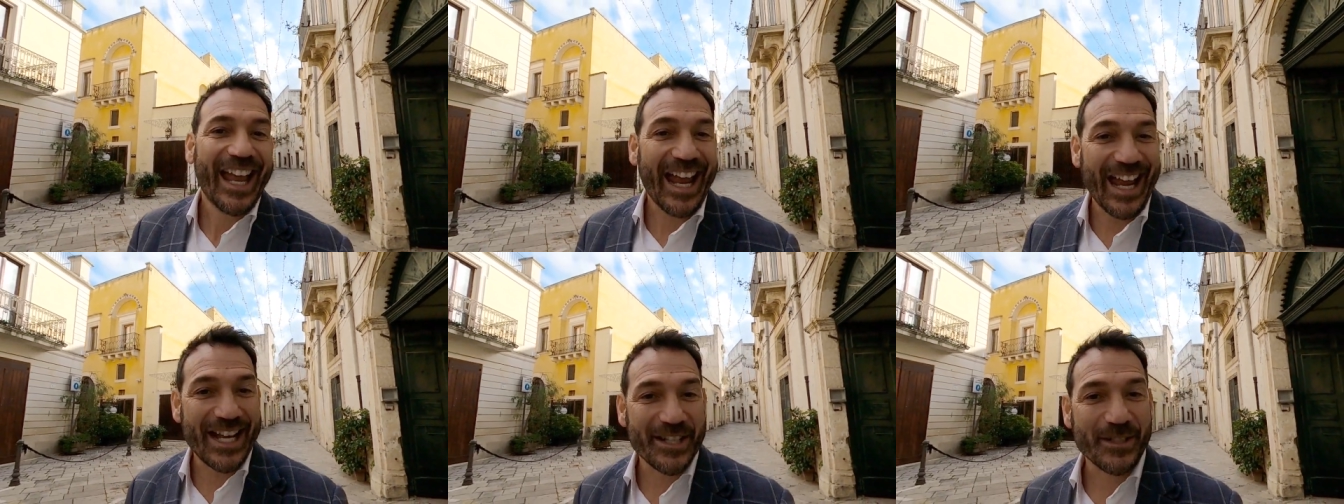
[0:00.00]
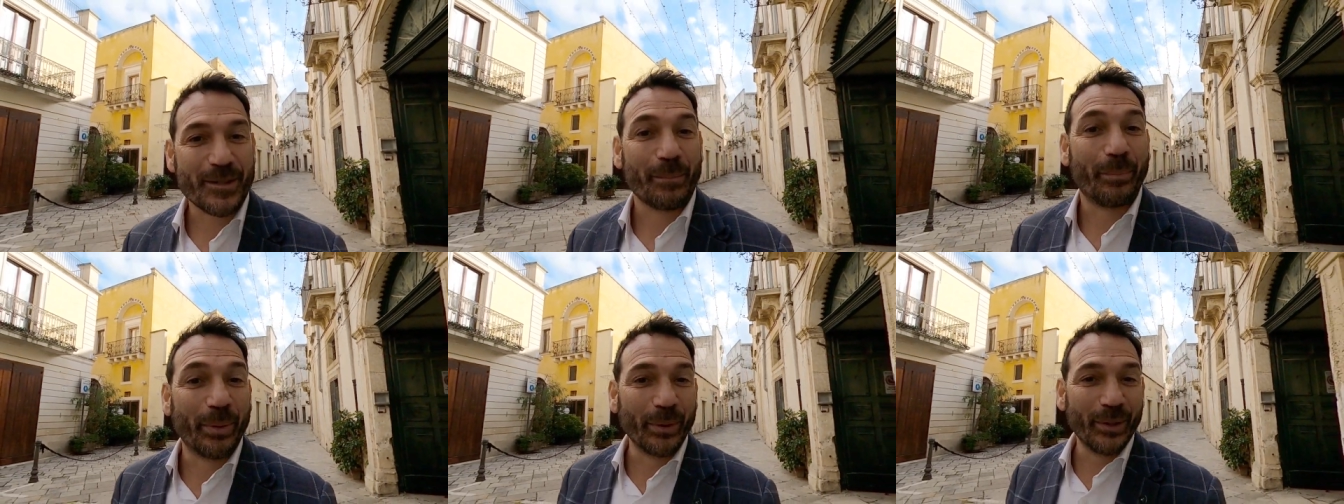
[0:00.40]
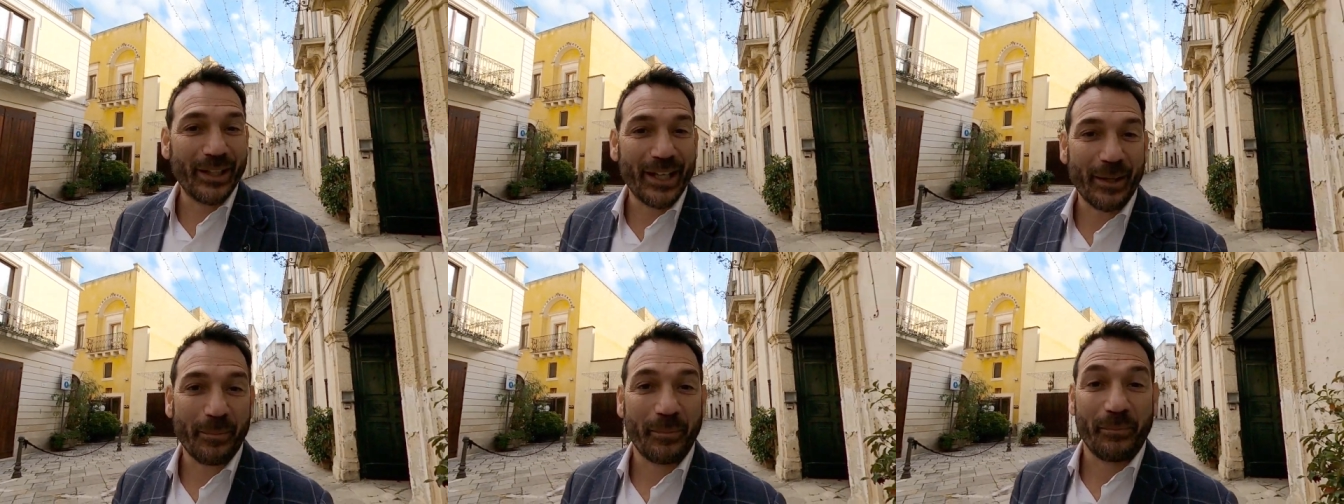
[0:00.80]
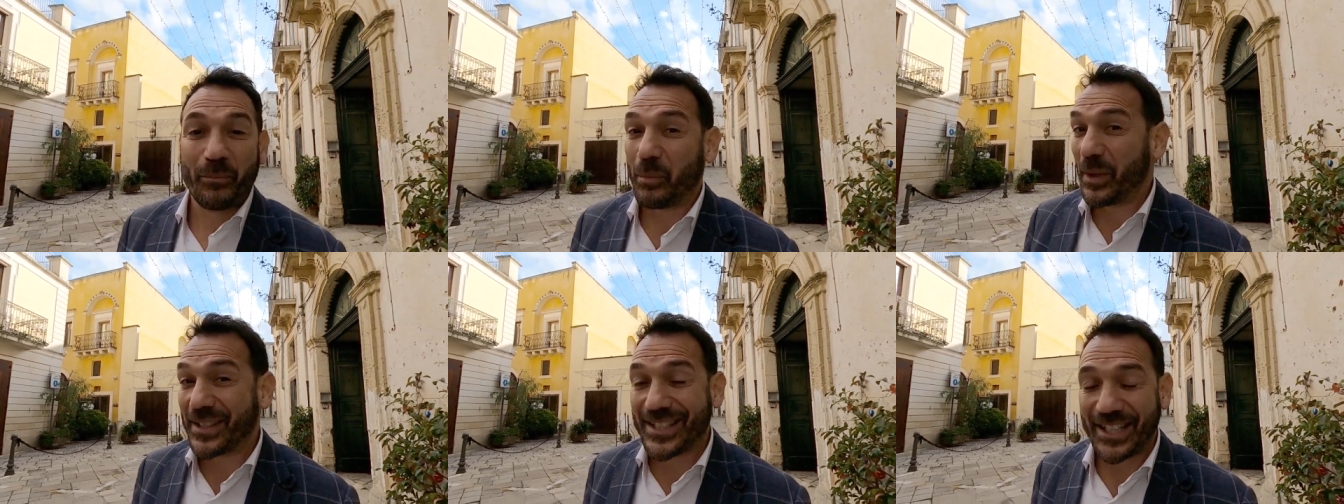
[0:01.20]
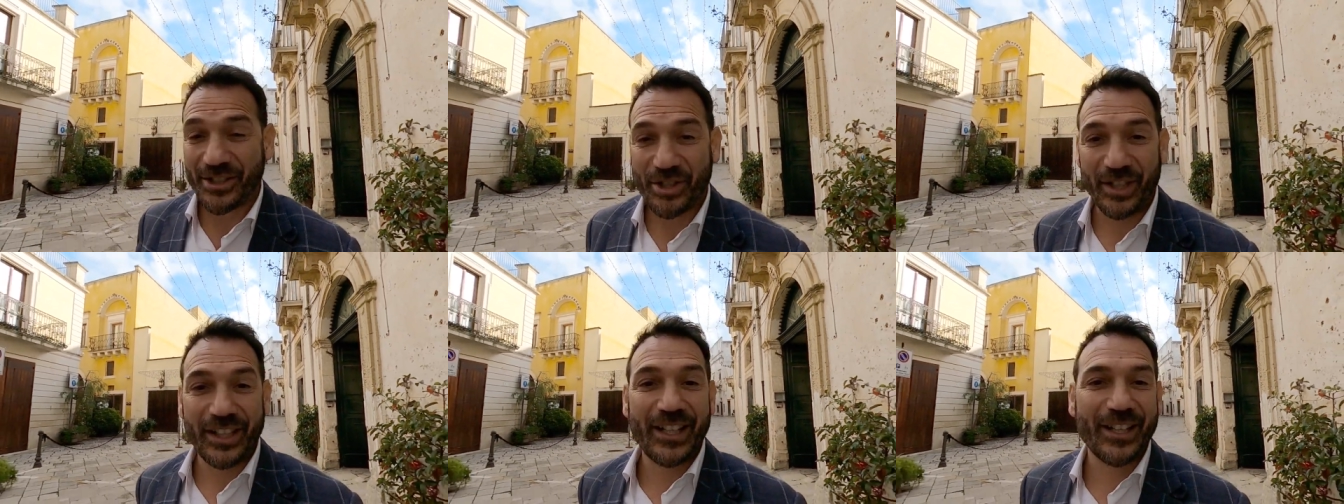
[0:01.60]
And Puglia with
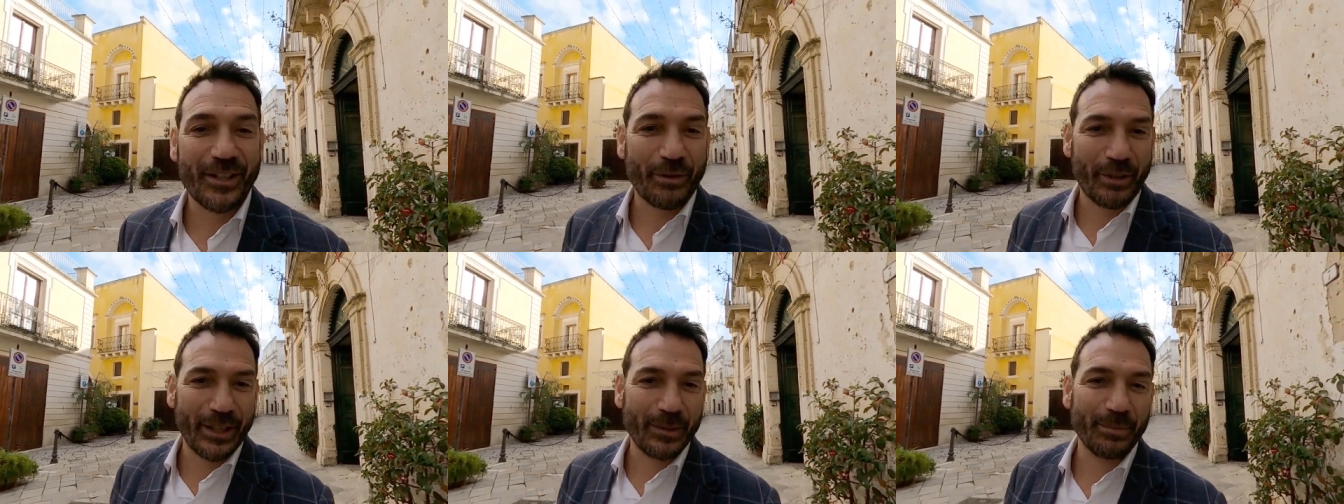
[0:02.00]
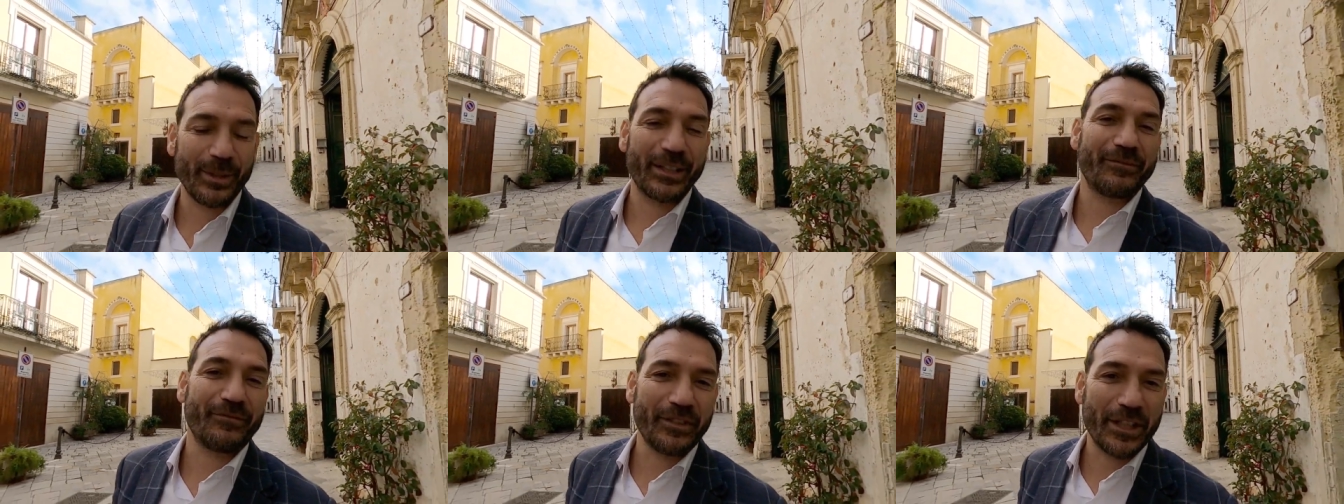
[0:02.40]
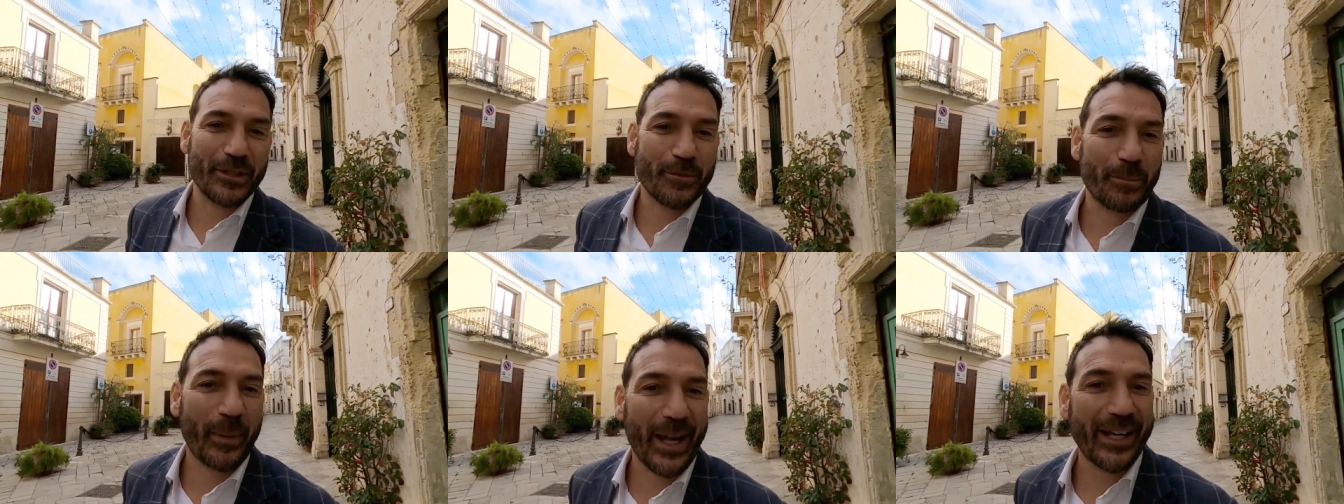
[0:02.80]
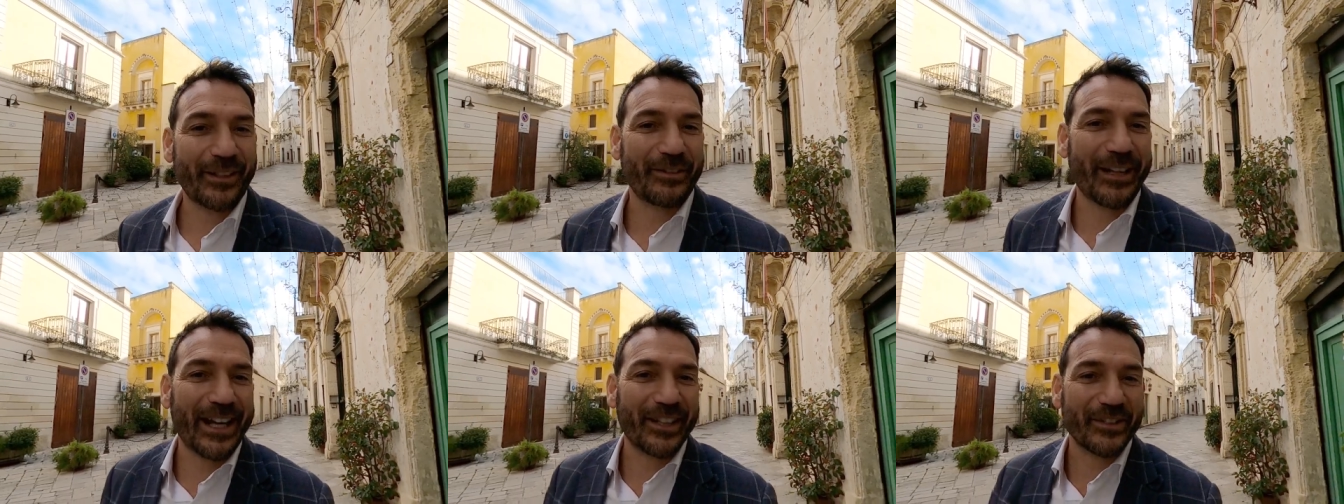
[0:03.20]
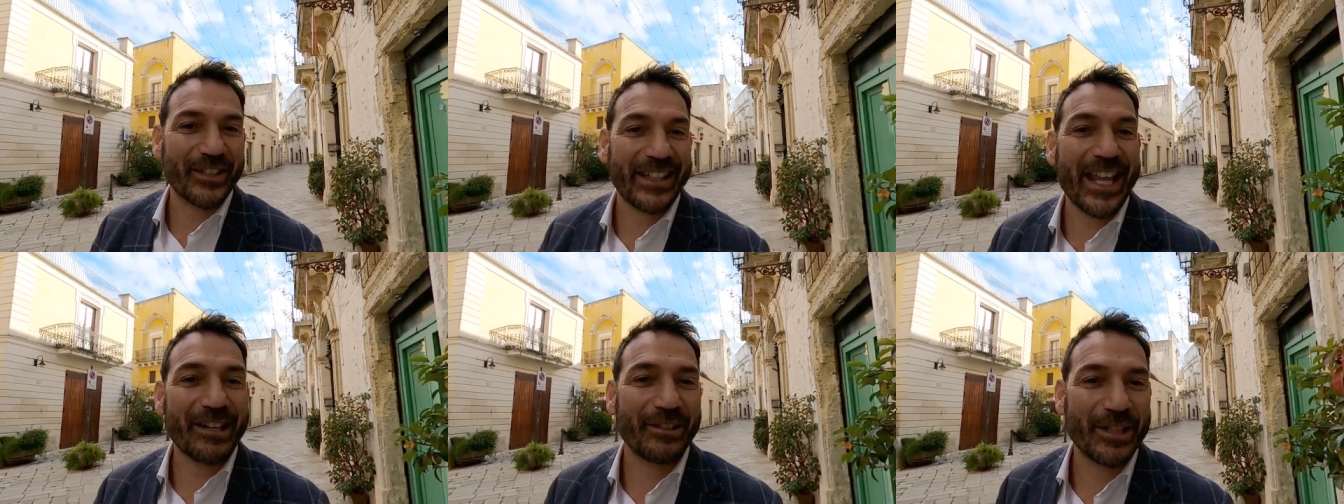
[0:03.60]
such an incredible and rich background
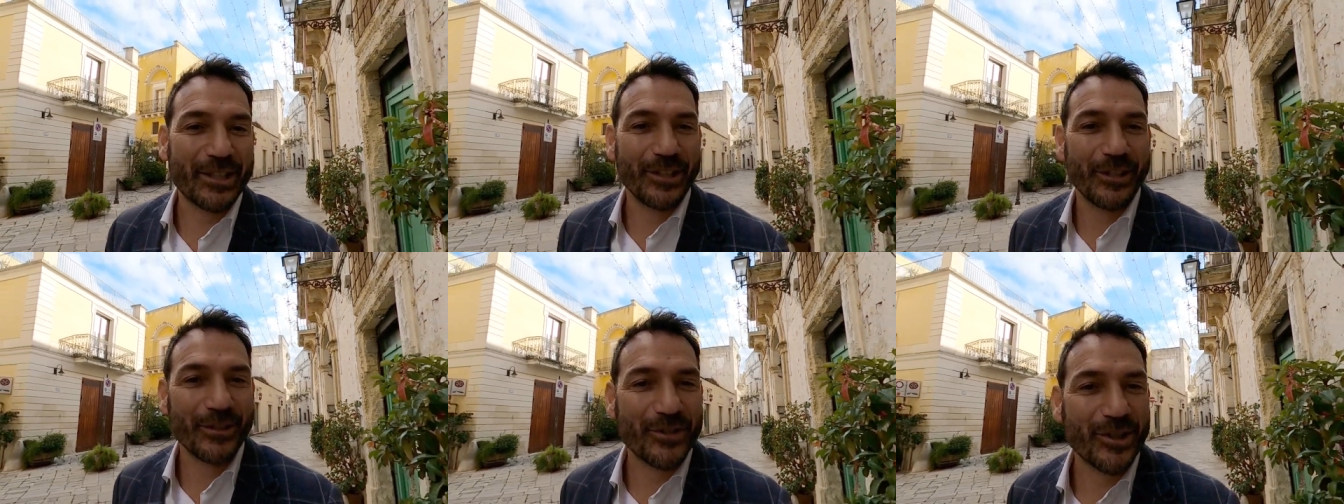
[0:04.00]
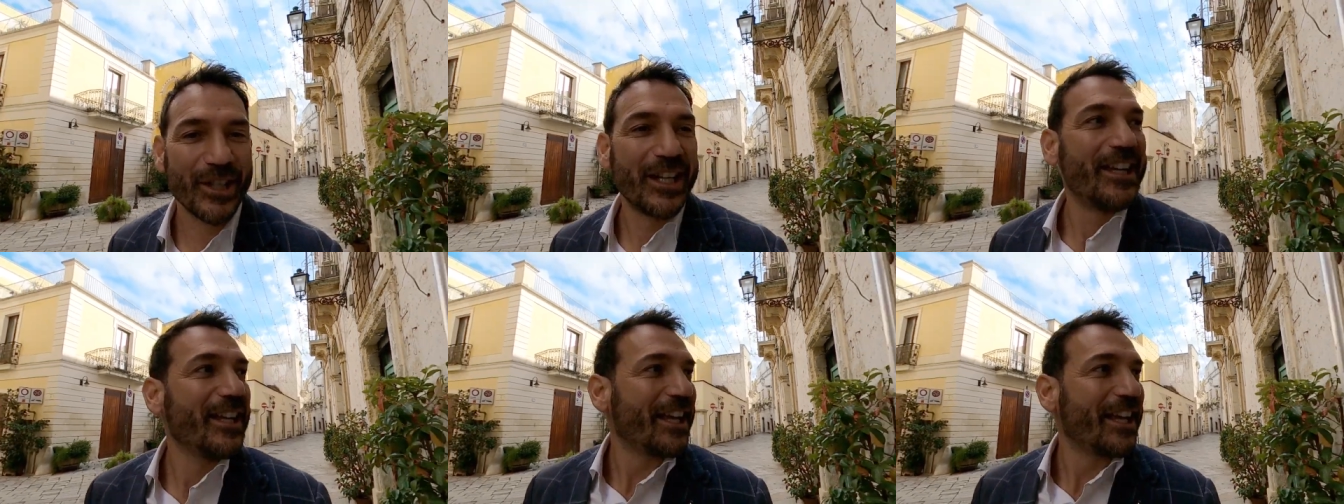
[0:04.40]
and heritage,